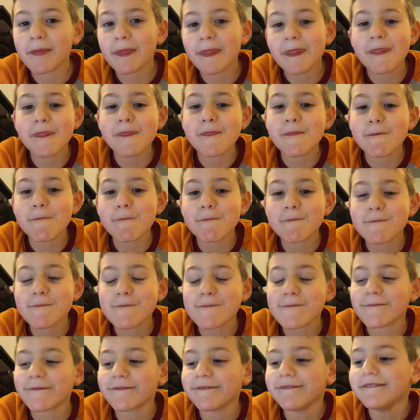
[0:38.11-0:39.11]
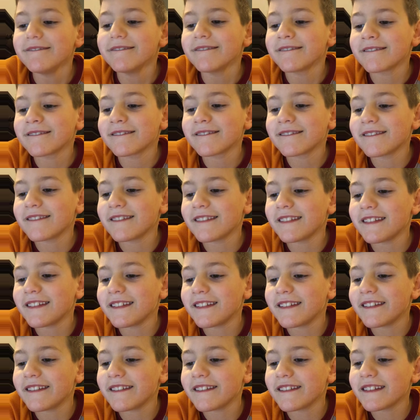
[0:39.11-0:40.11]
Because they got Tom Brady.
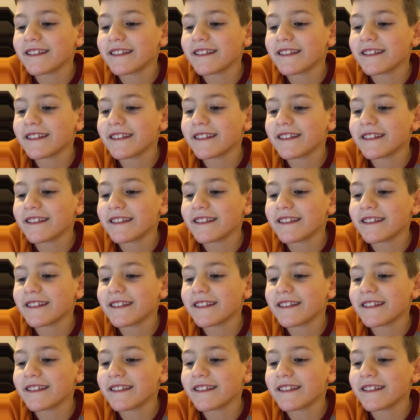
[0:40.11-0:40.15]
